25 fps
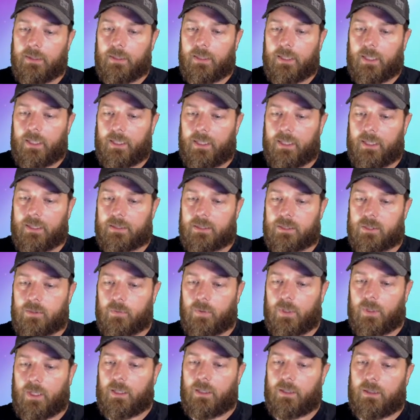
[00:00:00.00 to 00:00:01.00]
I like the
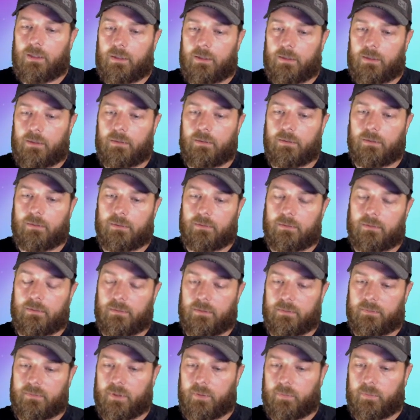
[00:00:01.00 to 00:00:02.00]
Jawala. Oh,
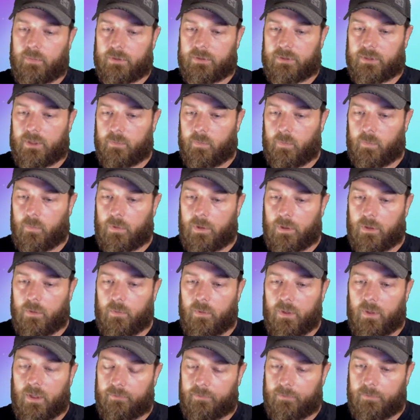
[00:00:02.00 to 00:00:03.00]
I'm 1
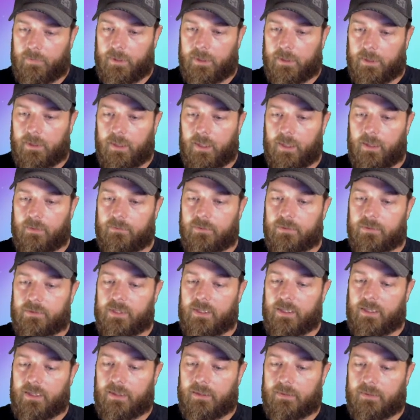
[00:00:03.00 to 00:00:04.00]
away from hitting level
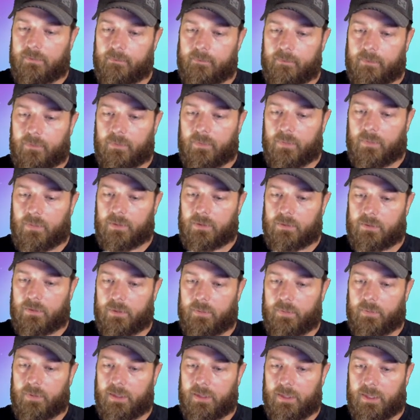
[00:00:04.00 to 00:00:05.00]
10, so it would
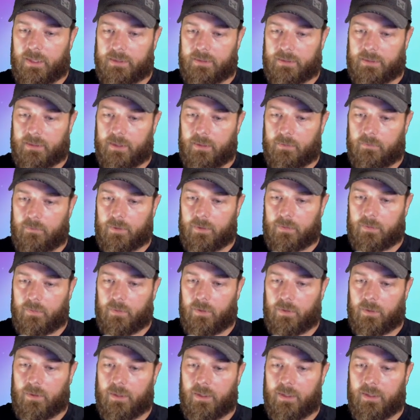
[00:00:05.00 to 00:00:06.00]
have been nice to get 1 more.